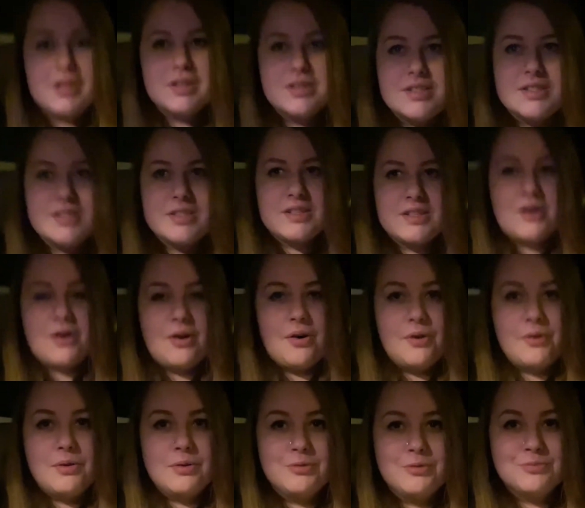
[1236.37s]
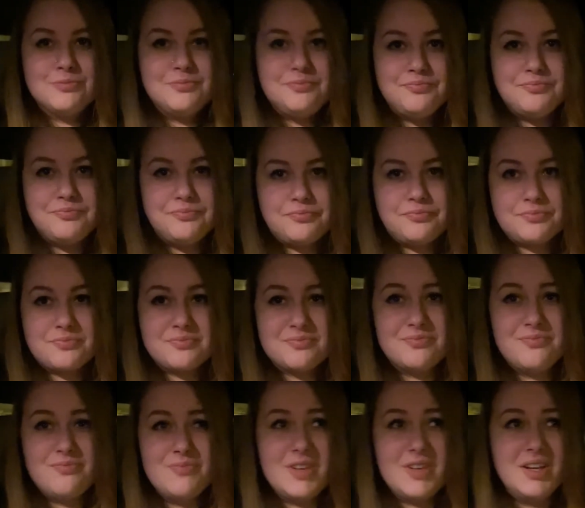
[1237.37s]
so
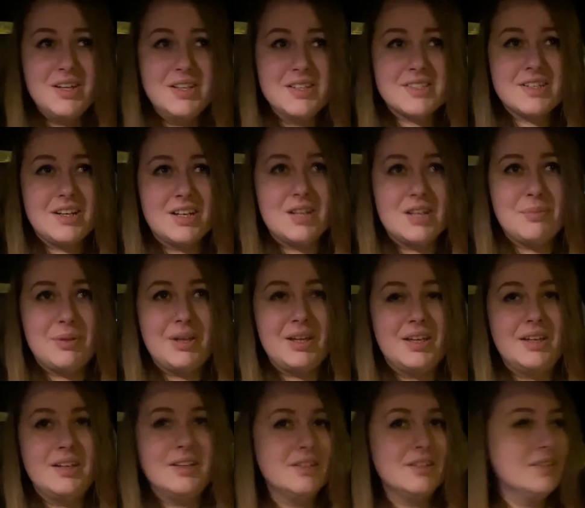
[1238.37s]
it's gonna be